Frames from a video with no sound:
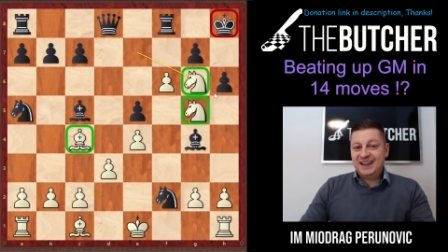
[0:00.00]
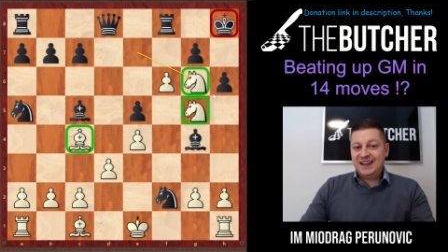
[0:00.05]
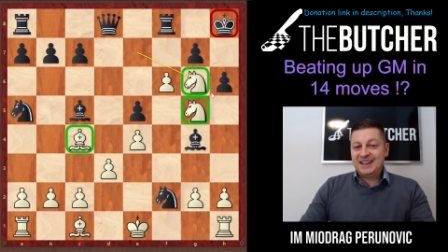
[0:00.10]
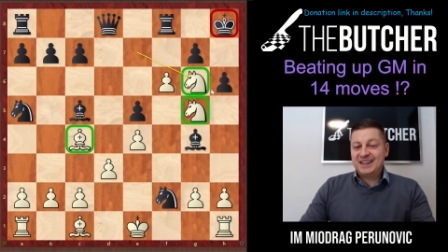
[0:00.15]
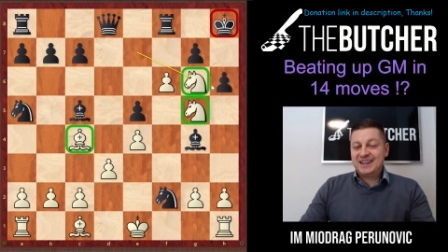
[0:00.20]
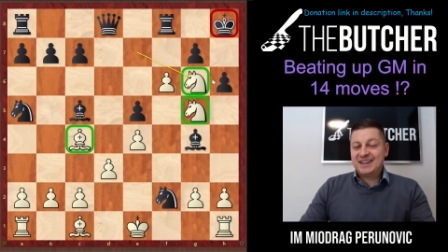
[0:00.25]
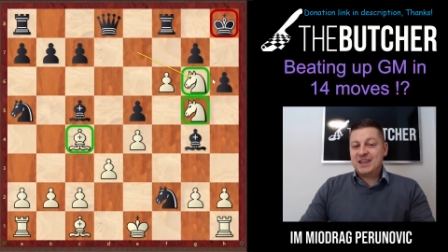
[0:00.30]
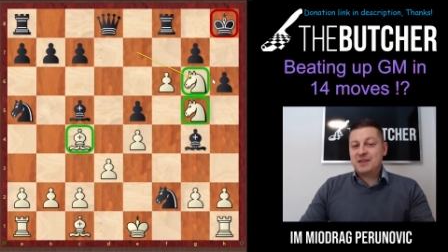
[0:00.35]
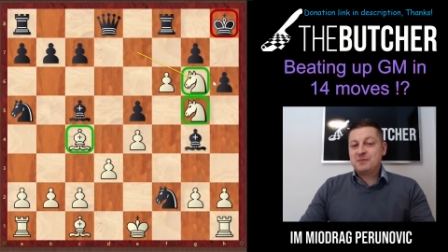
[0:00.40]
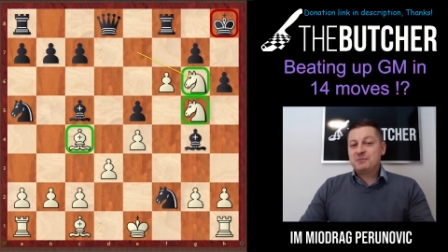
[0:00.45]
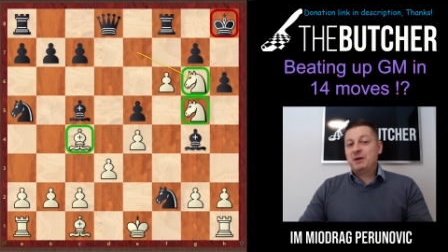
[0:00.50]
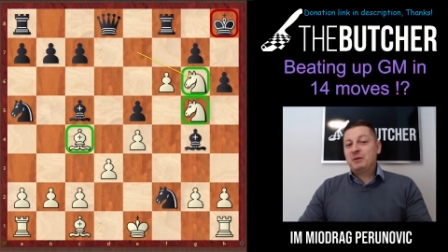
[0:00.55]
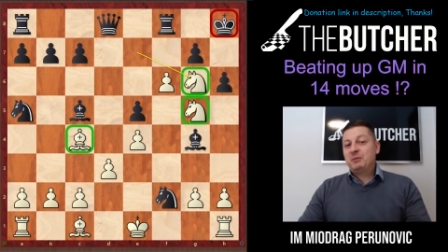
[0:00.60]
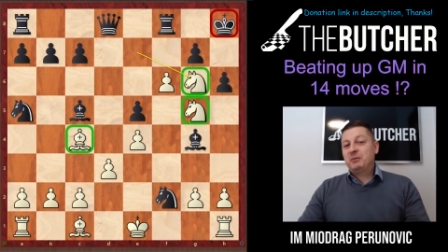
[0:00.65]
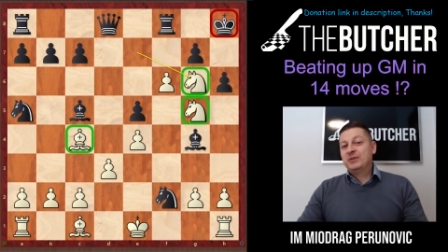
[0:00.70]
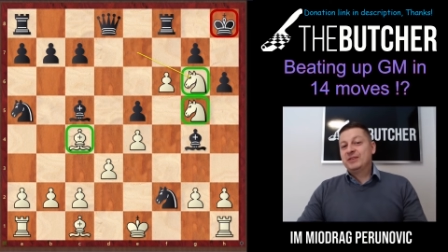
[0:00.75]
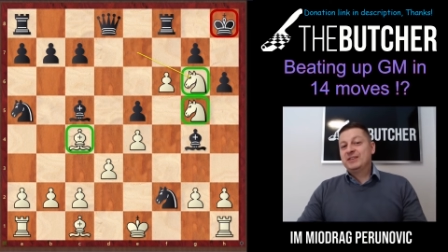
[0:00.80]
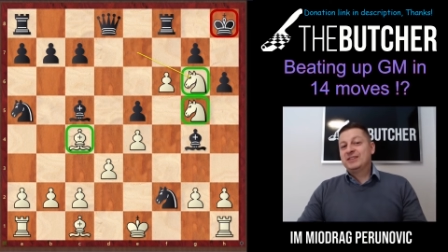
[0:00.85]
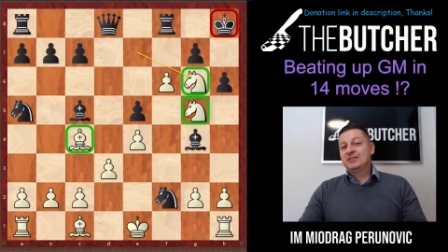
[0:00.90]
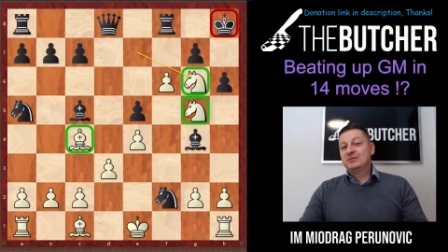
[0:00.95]
I came
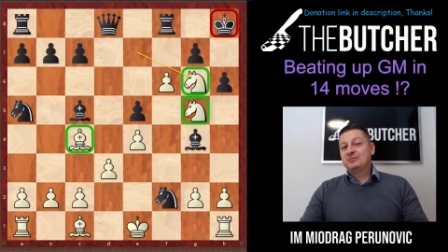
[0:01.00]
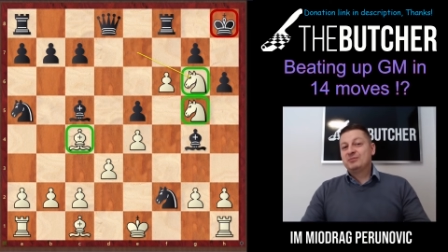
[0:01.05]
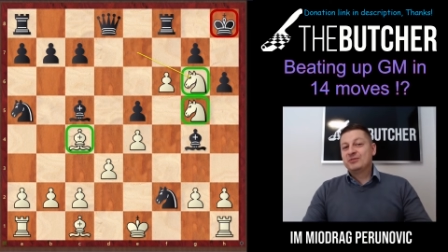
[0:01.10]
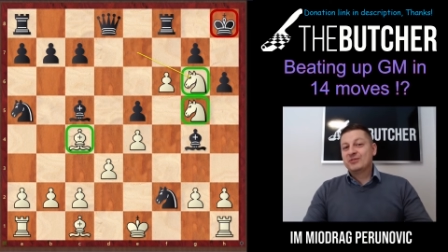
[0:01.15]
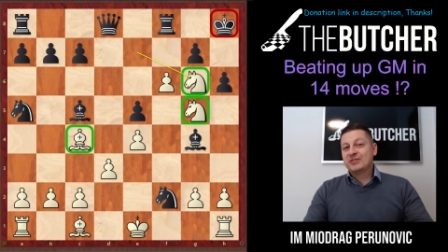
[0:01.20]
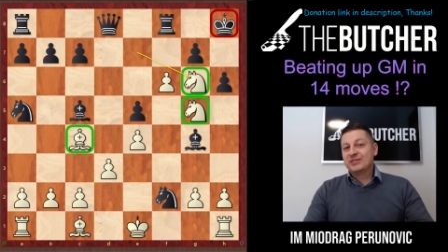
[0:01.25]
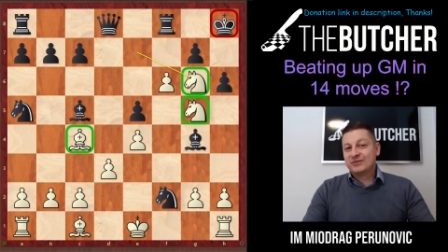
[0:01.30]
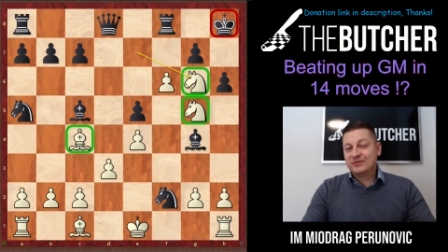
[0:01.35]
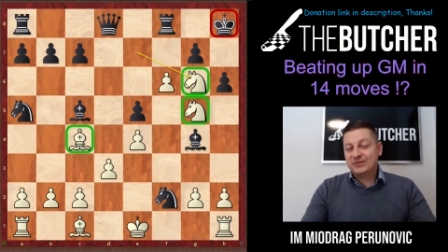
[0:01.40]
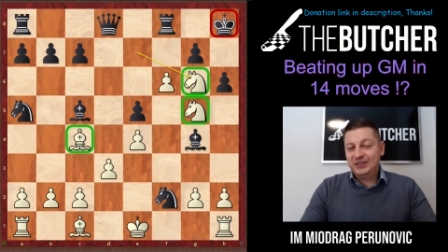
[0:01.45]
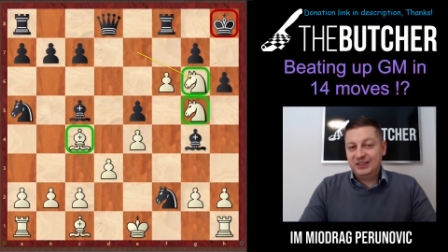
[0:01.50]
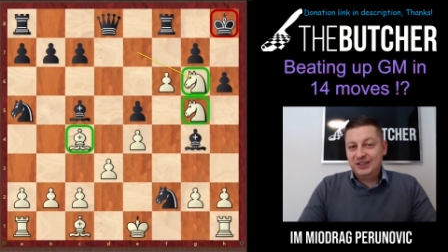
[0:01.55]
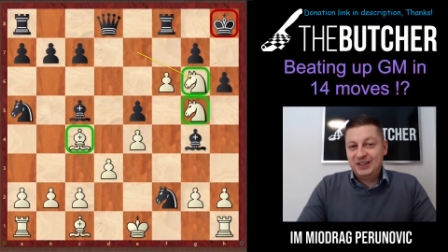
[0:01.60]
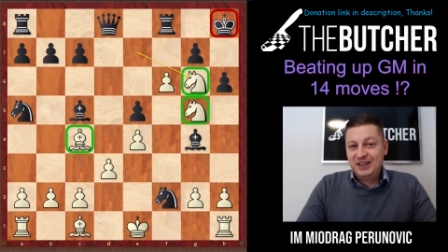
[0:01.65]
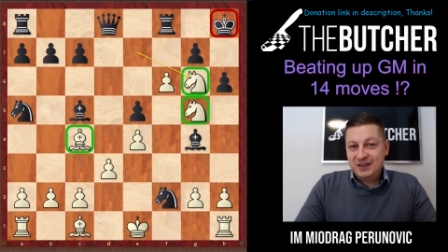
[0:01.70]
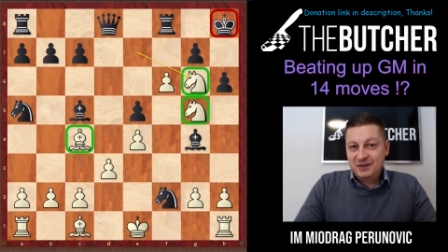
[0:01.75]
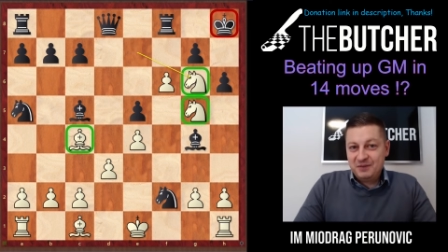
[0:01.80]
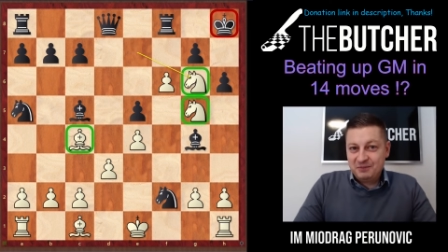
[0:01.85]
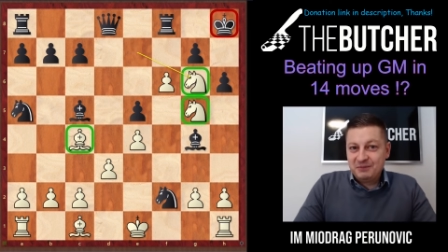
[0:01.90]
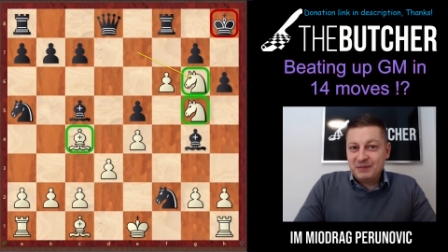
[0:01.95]
up with this beautiful
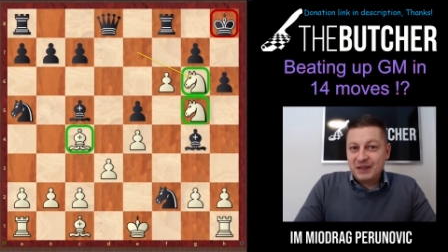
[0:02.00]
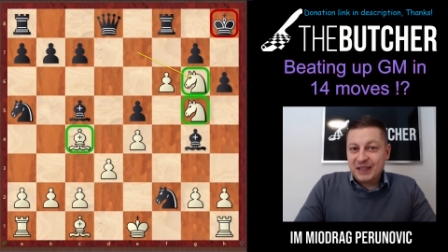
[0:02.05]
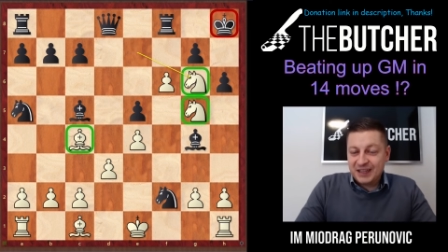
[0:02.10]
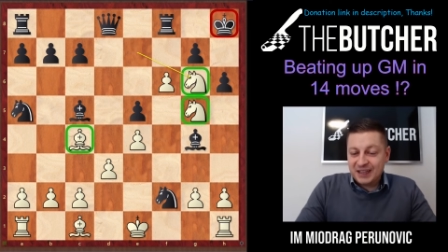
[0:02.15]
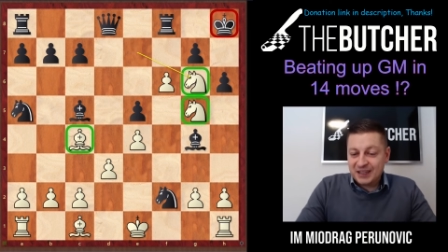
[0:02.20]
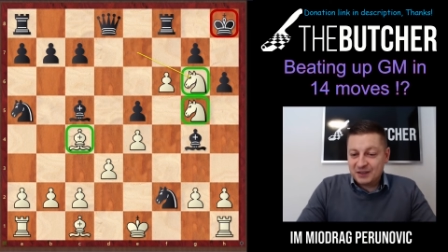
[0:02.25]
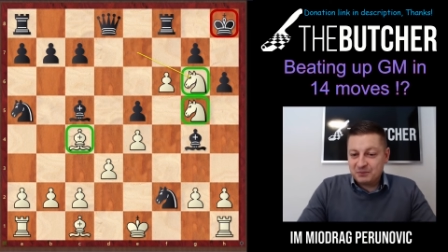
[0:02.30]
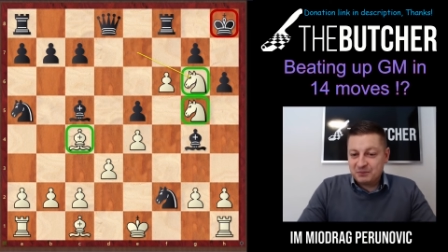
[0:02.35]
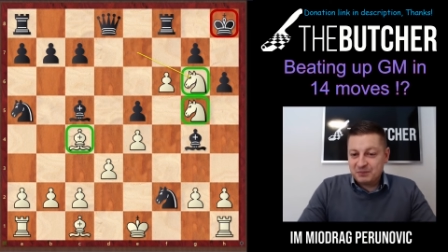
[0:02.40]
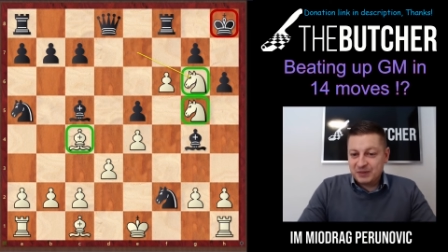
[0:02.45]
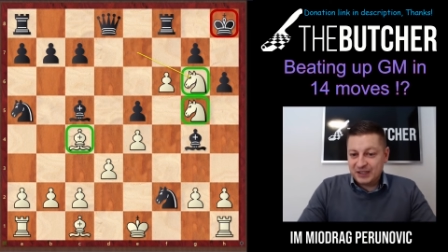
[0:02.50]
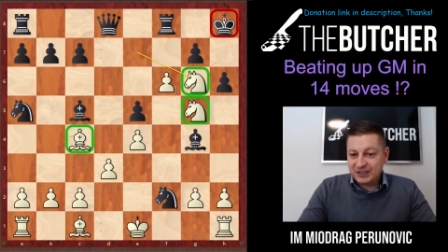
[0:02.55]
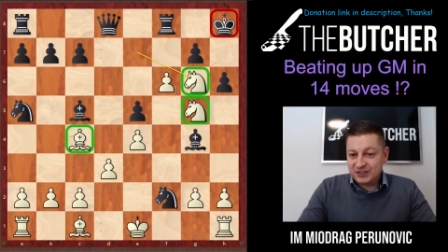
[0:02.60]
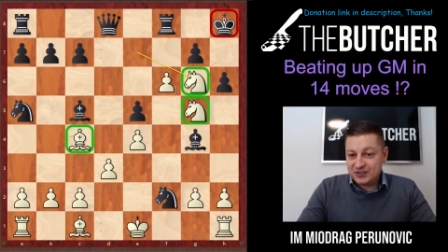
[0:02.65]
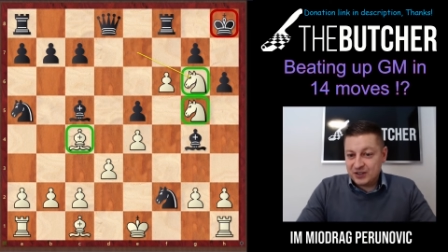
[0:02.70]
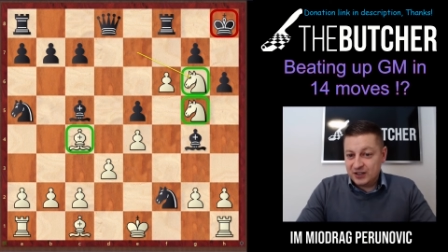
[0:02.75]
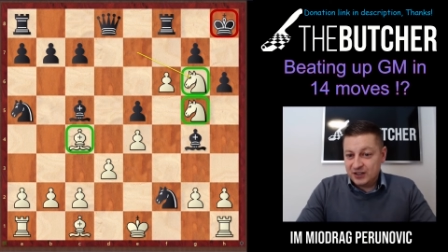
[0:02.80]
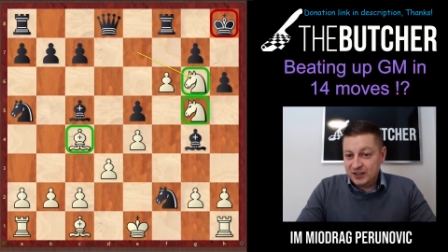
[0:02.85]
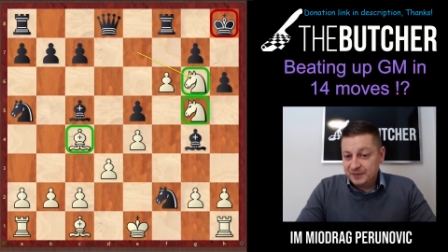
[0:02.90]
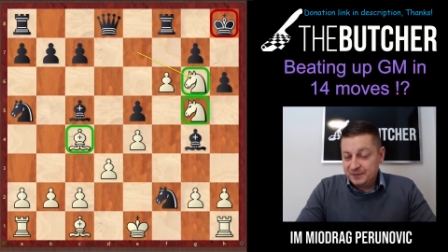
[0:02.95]
mating
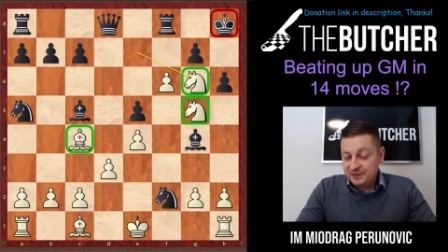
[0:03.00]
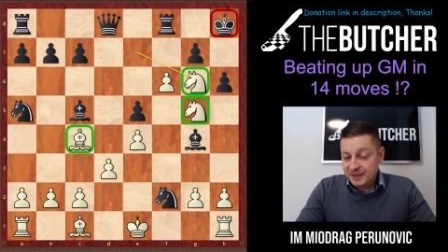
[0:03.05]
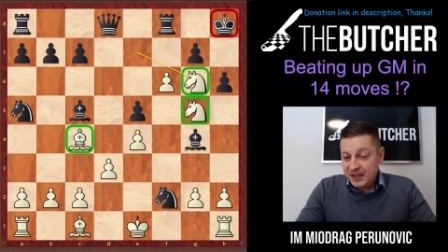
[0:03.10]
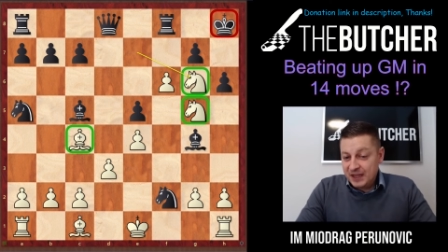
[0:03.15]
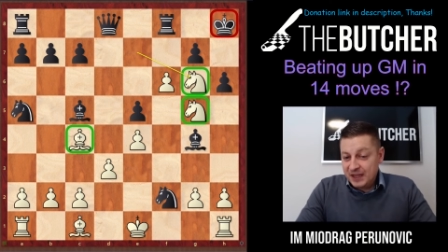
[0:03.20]
picture.